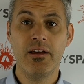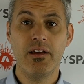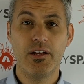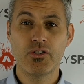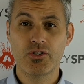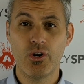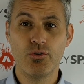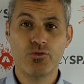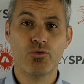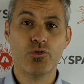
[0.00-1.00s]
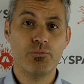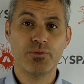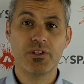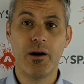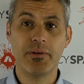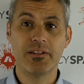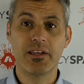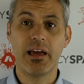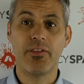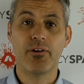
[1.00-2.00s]
It shows groups coming
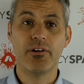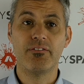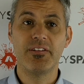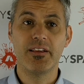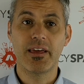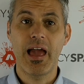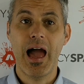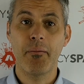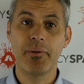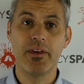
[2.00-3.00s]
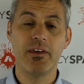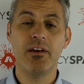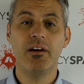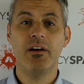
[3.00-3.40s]
together and feeling happy.